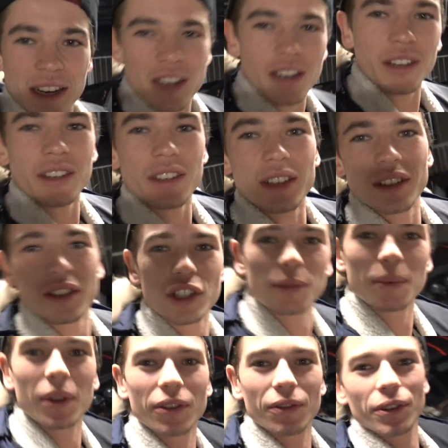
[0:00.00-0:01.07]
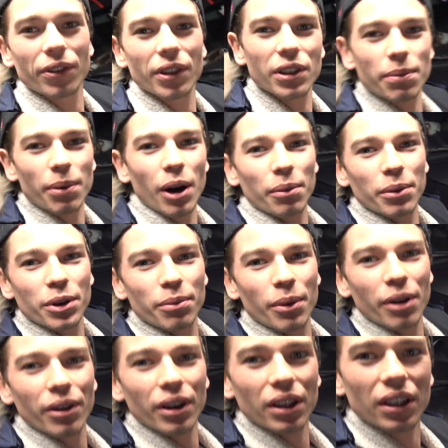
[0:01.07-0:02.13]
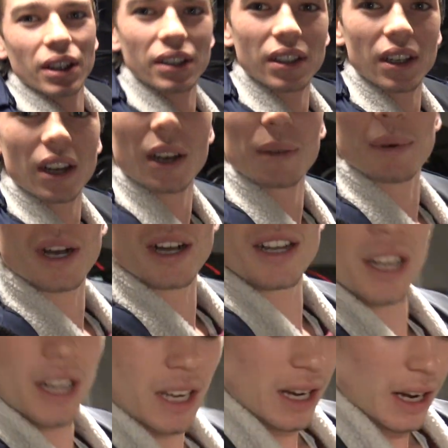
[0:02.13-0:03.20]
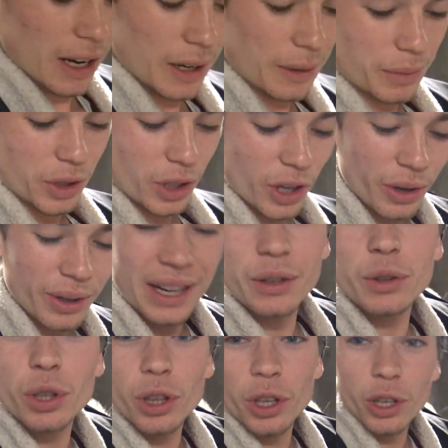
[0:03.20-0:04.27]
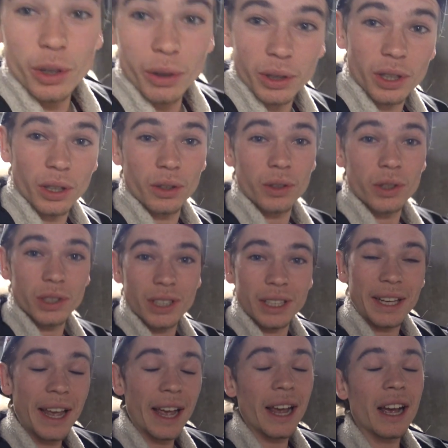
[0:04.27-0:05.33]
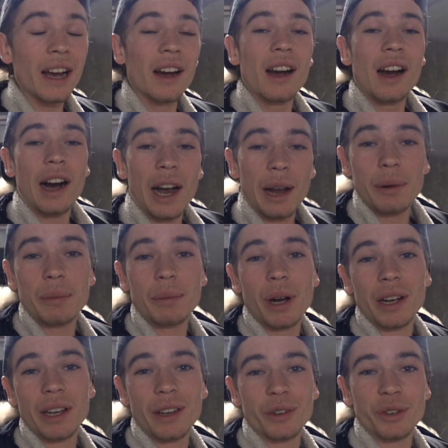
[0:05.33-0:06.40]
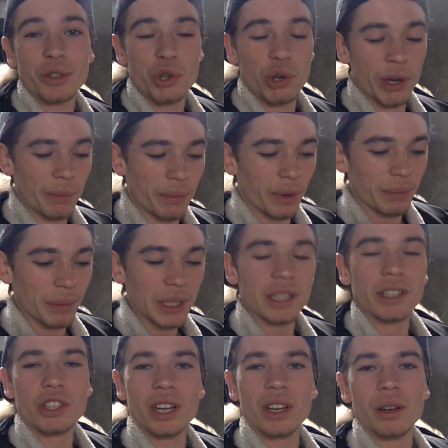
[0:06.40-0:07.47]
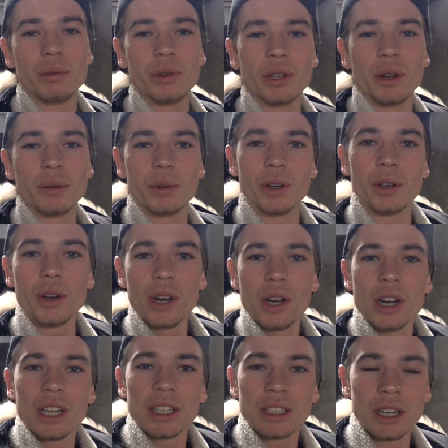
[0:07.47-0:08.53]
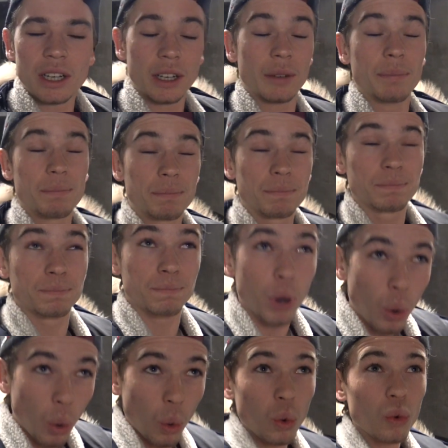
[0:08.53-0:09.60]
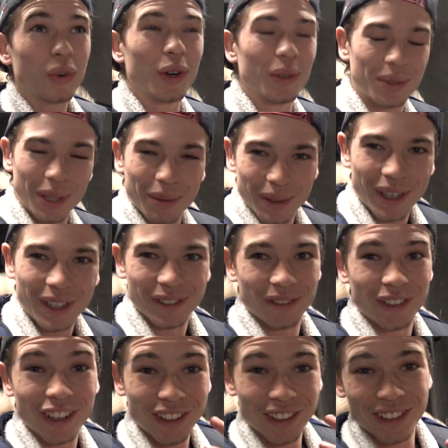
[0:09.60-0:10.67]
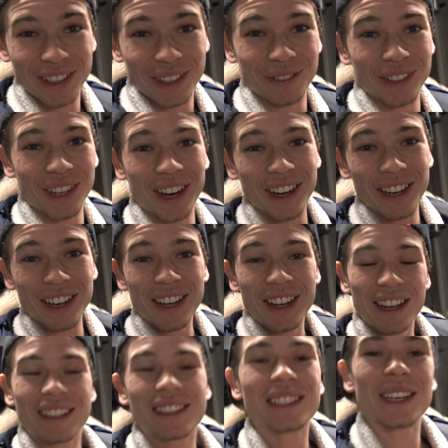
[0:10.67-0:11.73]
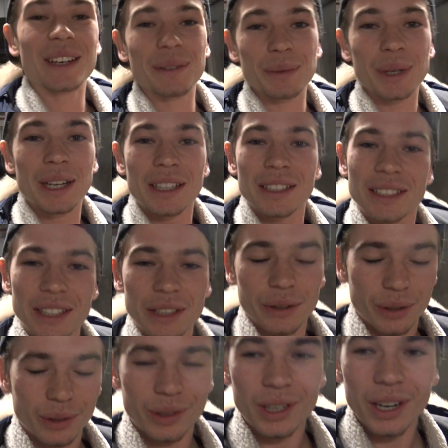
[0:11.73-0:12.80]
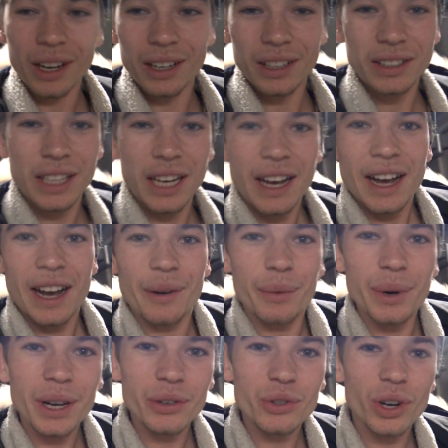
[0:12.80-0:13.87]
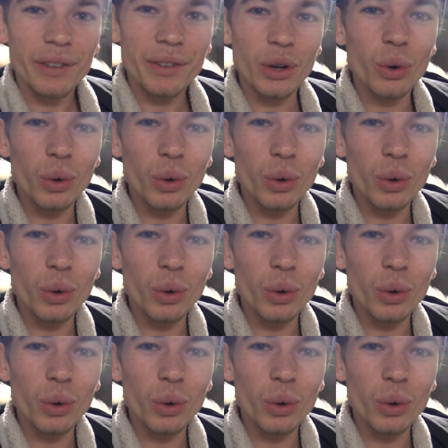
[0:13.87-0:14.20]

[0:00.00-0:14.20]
in London, Shmuel Fristy's apartment, you may recognize the car park, to go down to the Eurotunnel, because today I'm embarking on a trip with Mr. JWW, Paul from Supercars of London, CM and Tide, Sam, Seeing Through Glass, and we are driving